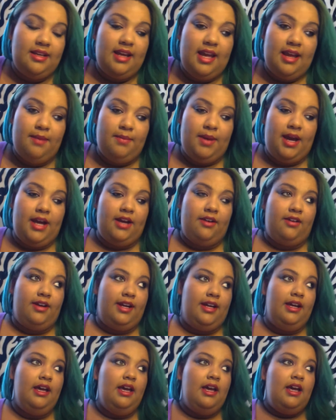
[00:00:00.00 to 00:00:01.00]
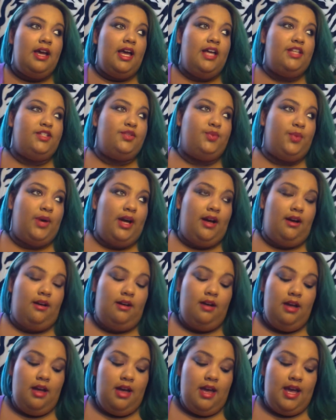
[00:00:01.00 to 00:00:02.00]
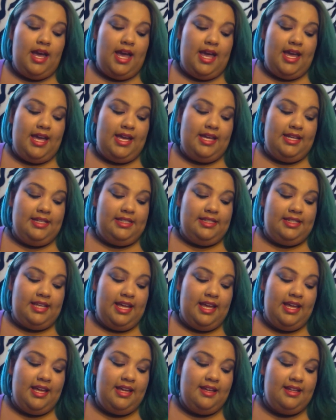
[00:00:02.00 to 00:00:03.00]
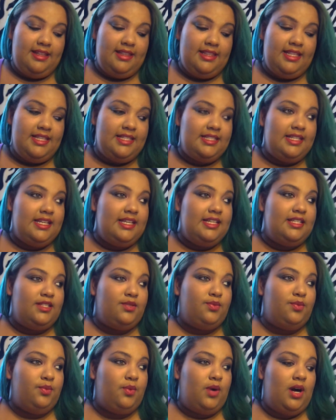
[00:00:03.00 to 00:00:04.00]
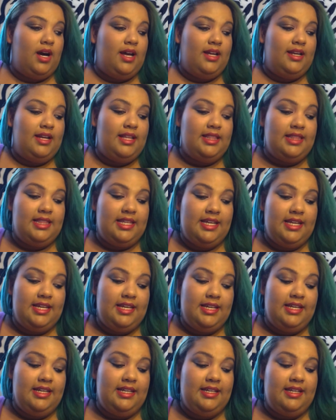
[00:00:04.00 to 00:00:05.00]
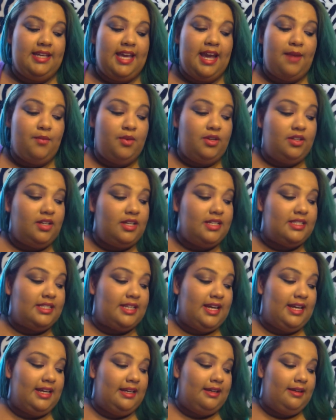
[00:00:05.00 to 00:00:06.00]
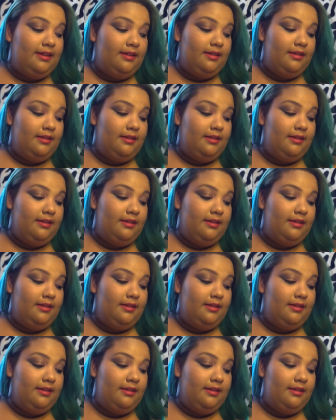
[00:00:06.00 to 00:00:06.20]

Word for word: a battery as well and this is what the camera looks like